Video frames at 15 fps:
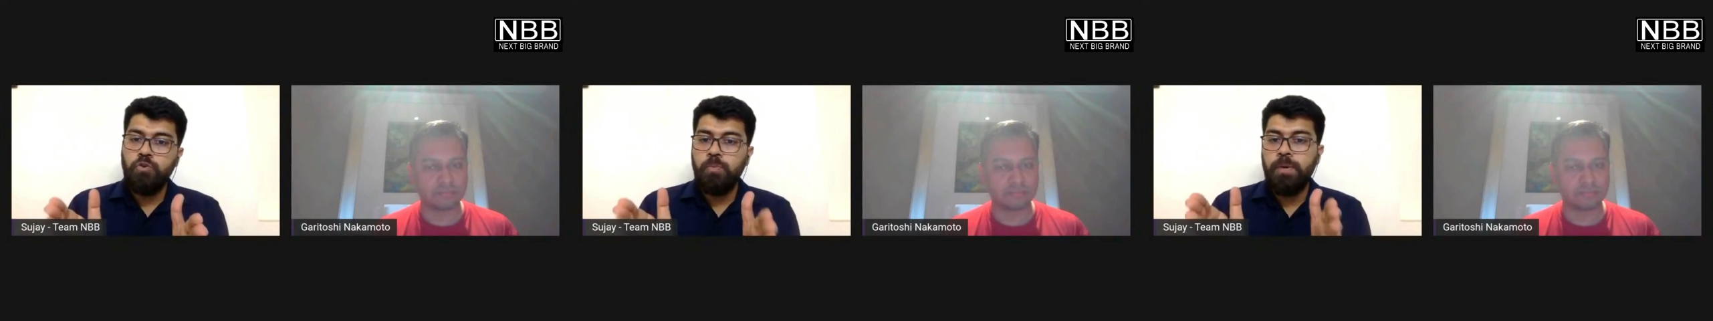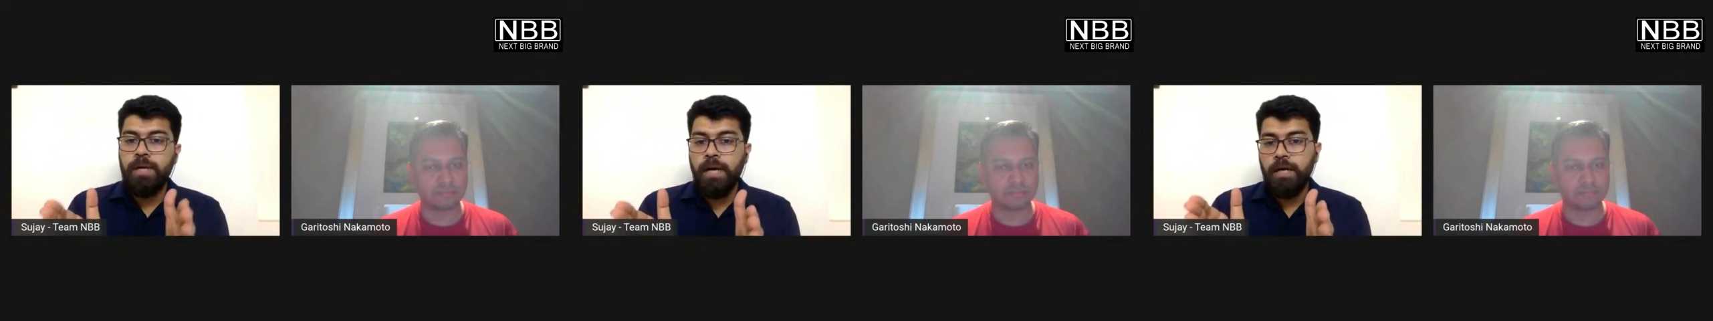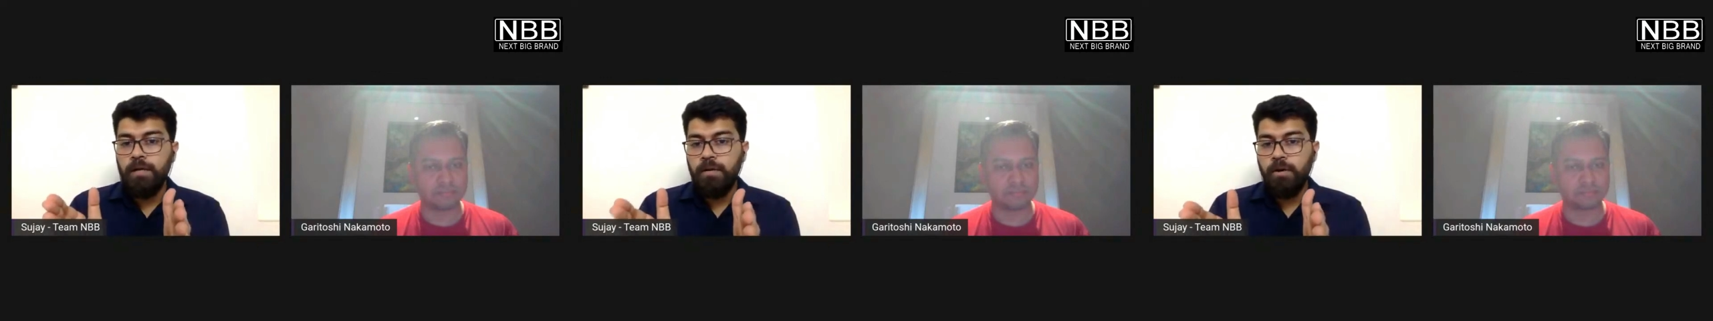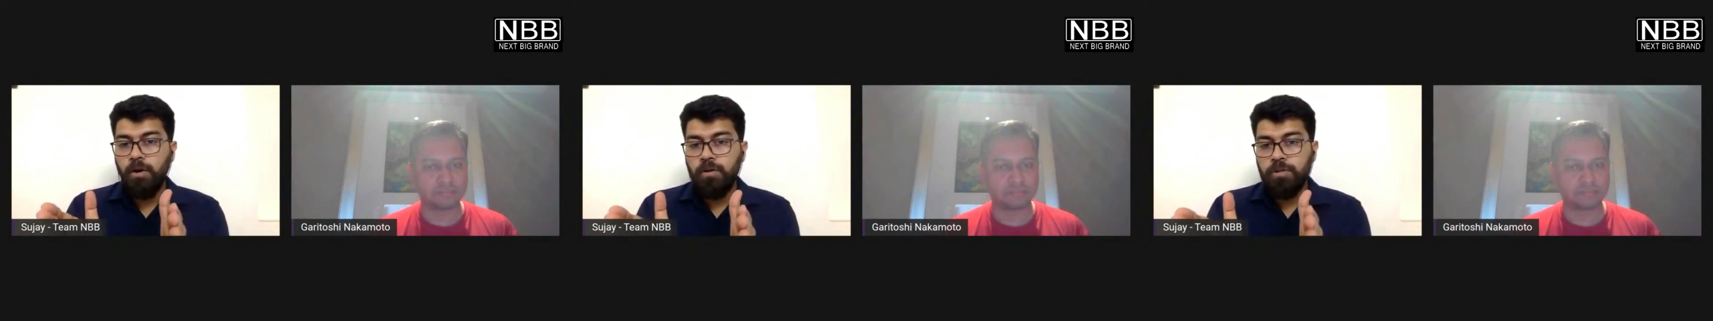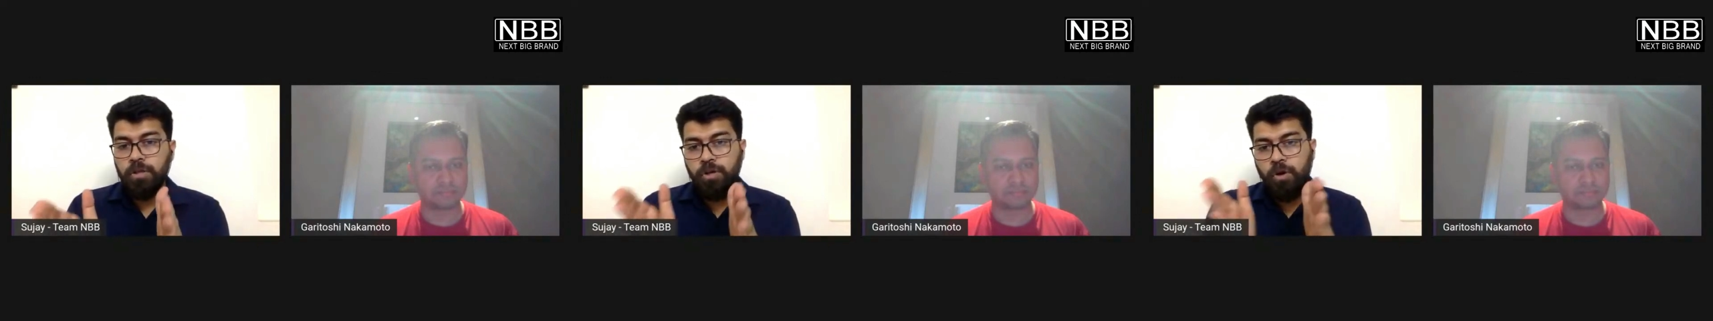Speaker 1: to be done
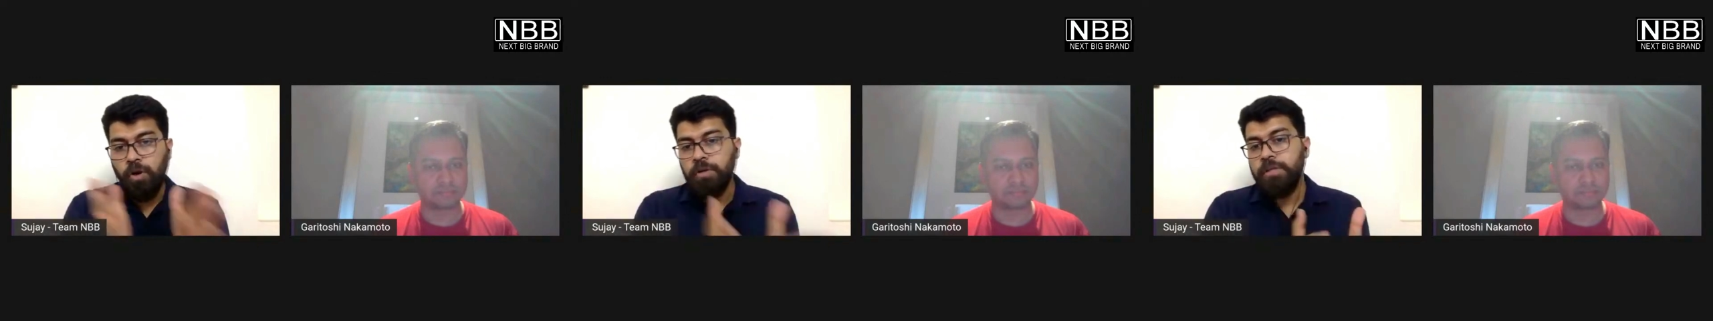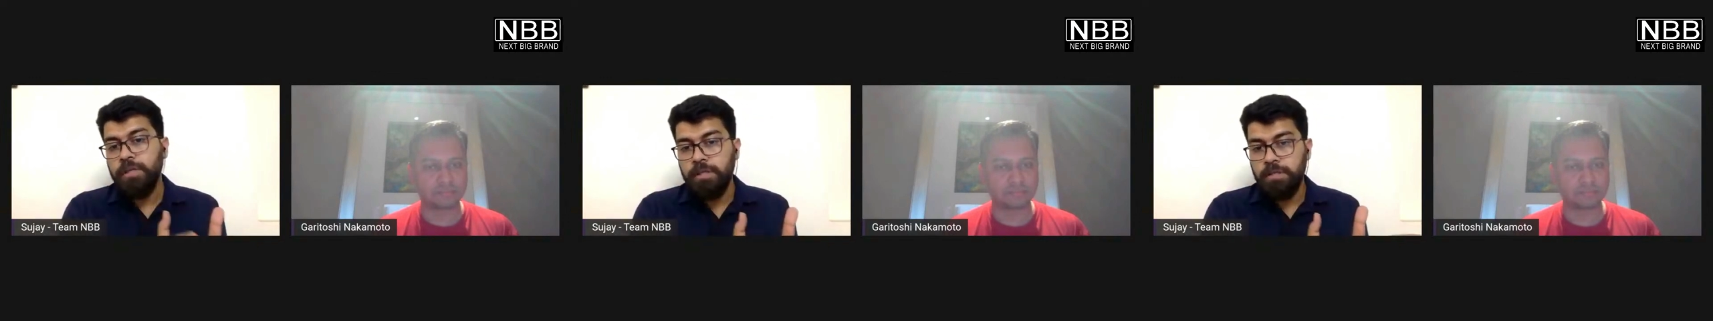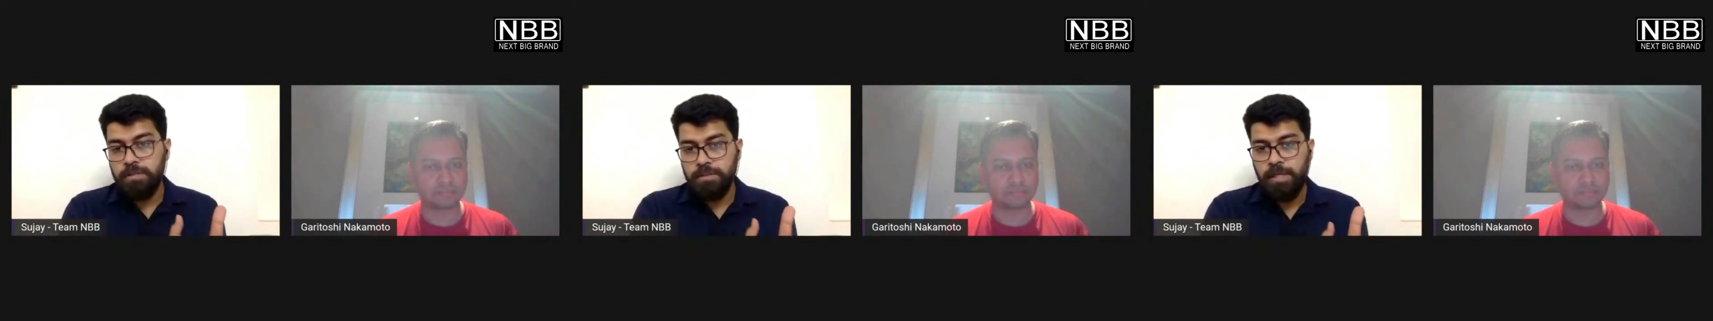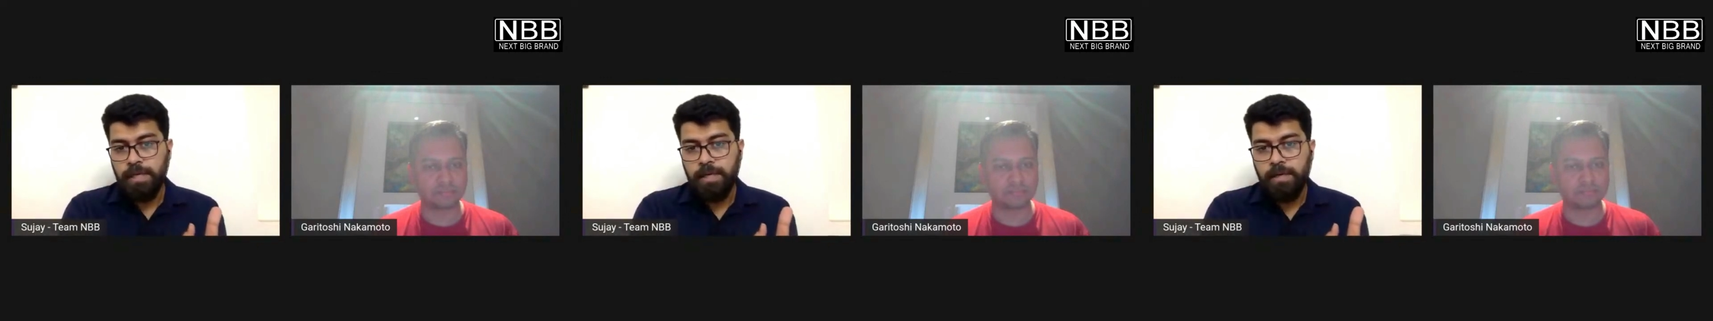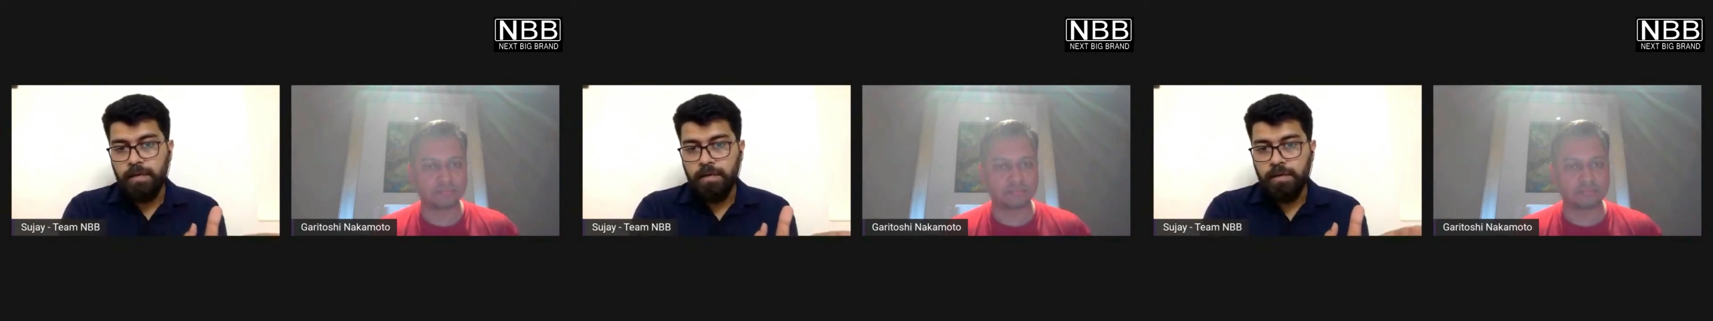on the content
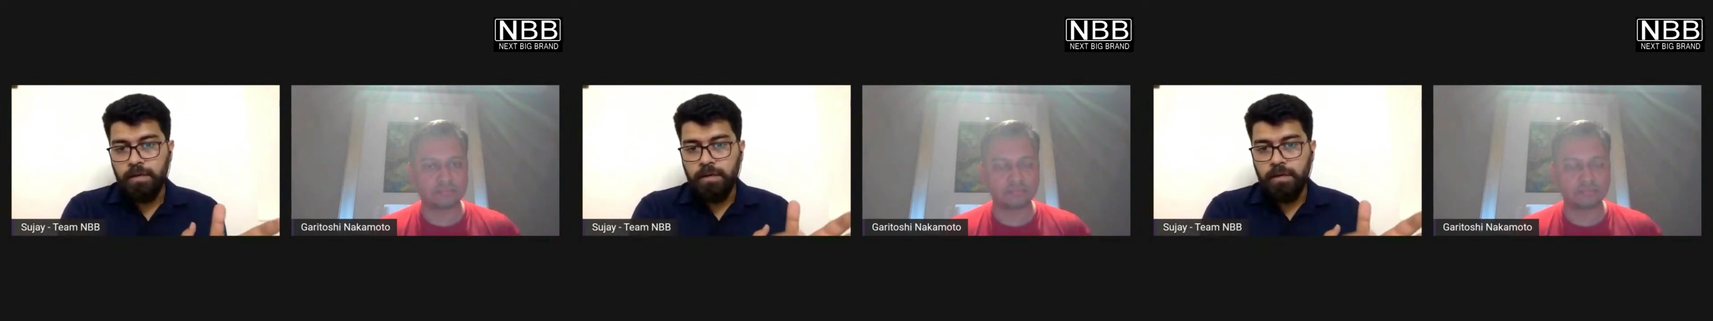side